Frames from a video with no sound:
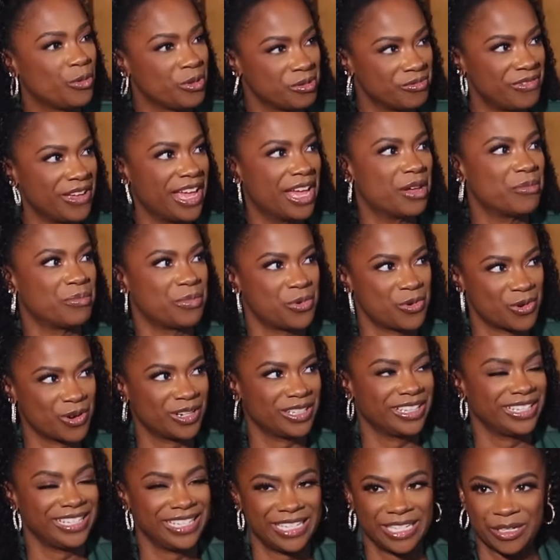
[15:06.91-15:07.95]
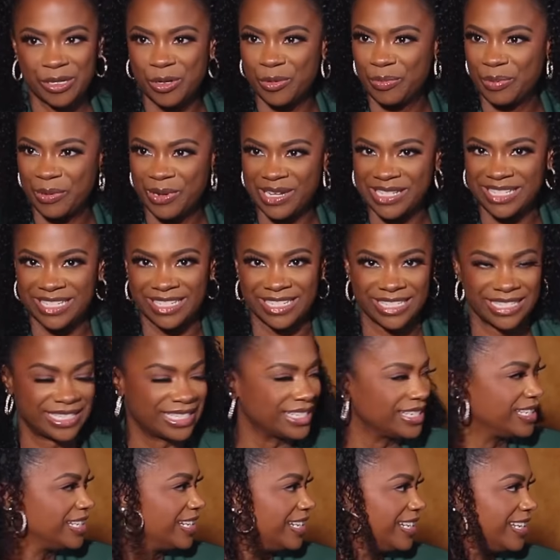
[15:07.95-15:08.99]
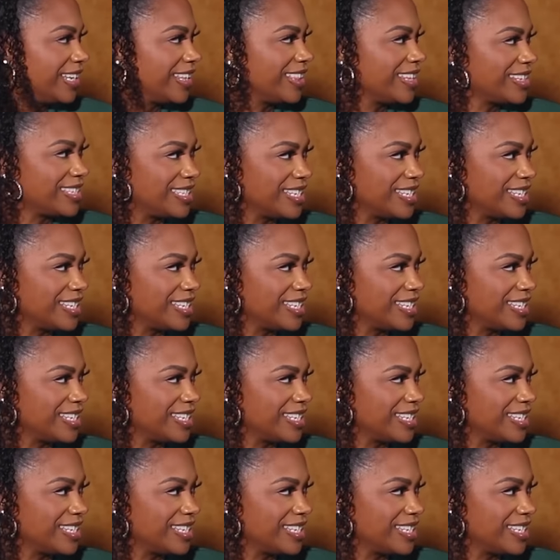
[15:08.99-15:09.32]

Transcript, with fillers: We've had more Leo presidents than any other